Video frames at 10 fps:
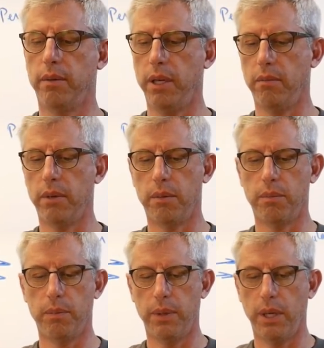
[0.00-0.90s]
the, the,
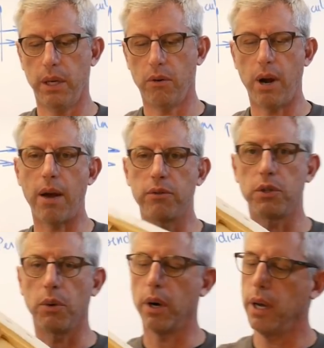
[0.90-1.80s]
the craft
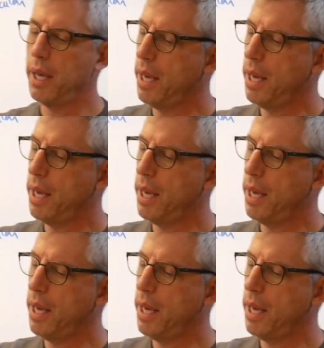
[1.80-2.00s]
store.